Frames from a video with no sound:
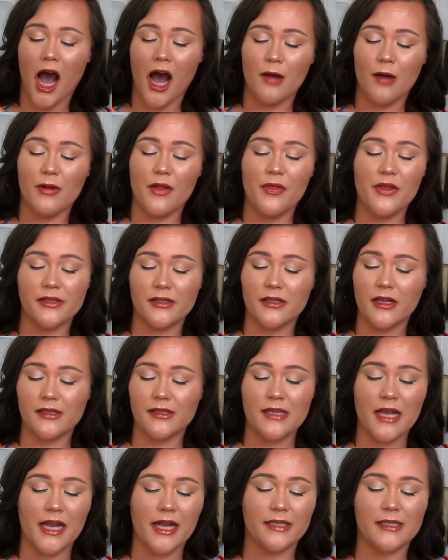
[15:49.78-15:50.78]
Um, this
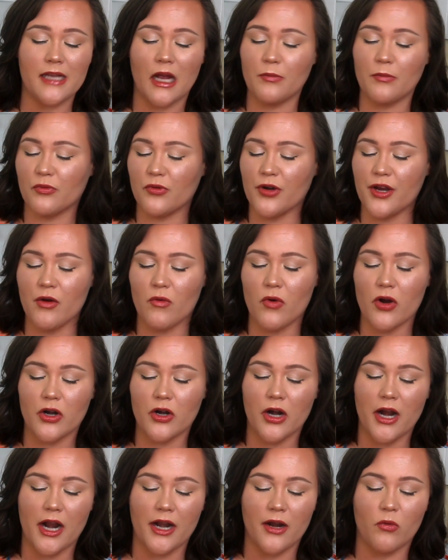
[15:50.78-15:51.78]
does say it's on
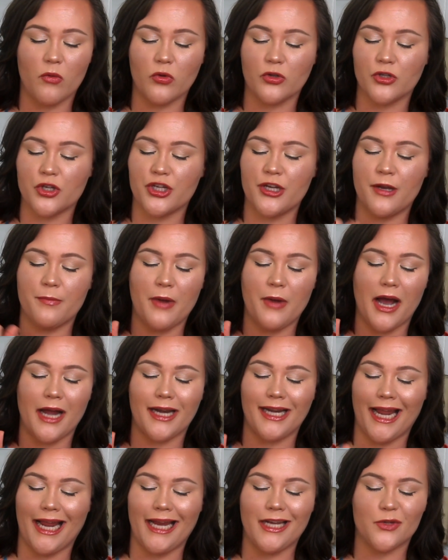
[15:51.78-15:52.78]
pre-order and it will ship
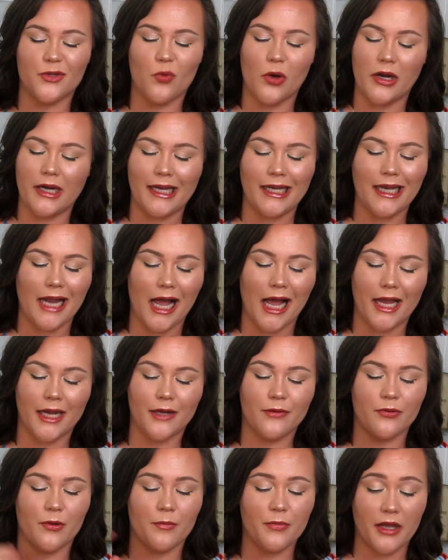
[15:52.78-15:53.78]
on
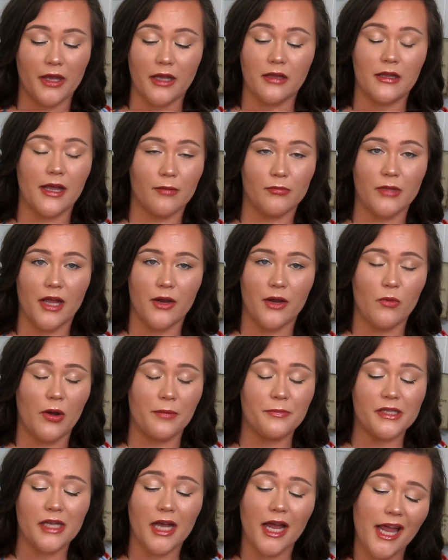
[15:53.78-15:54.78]
829 from the Glamlite
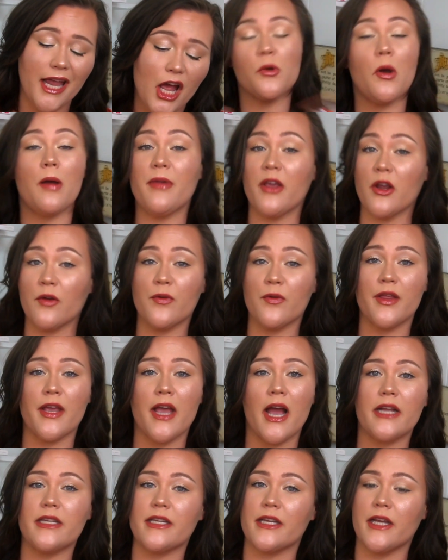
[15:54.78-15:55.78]
website. So I'm here for the
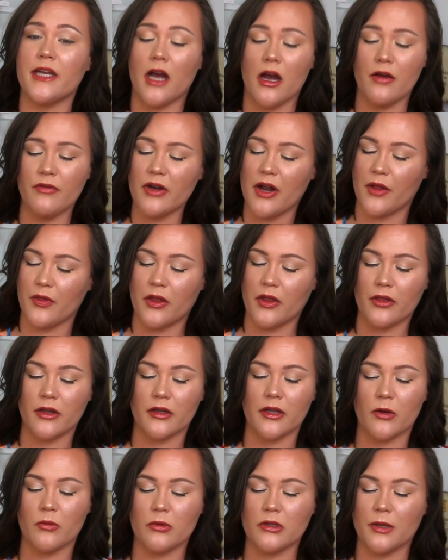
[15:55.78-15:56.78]
idea of it. I think the
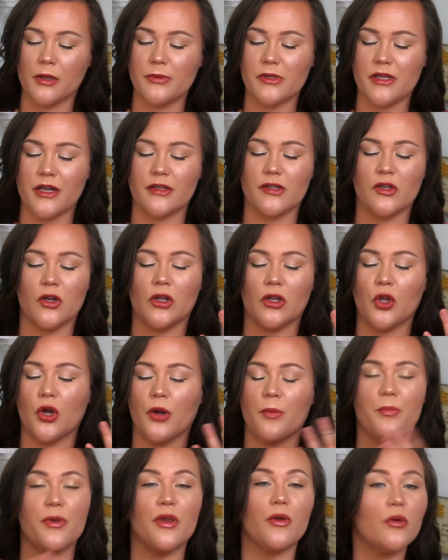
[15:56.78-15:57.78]
liquid lipsticks could
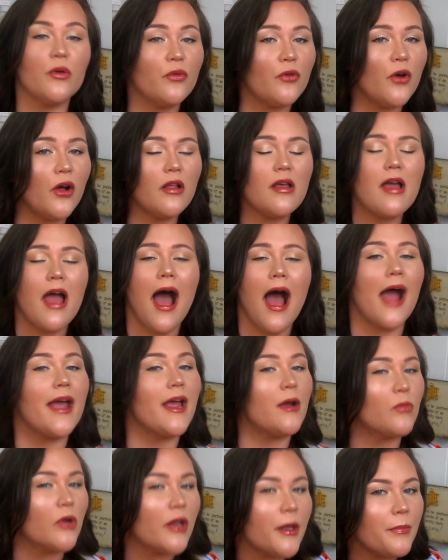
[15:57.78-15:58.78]
look beautiful. I
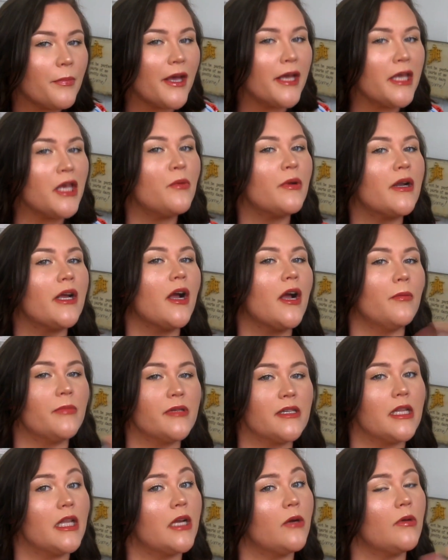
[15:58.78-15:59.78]
am really picky when it comes
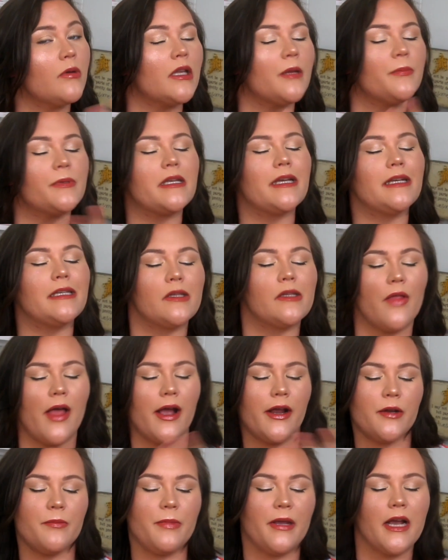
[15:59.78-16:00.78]
to liquid lipsticks, so
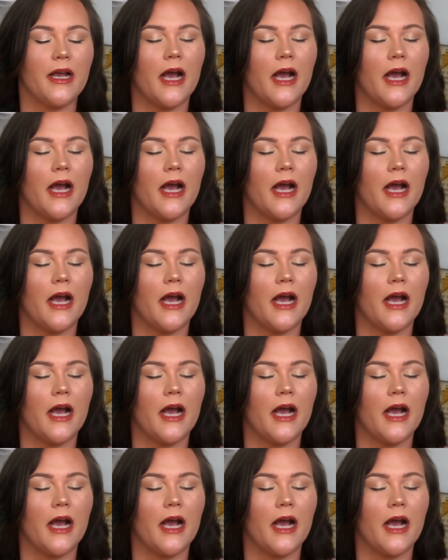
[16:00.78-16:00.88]
that could be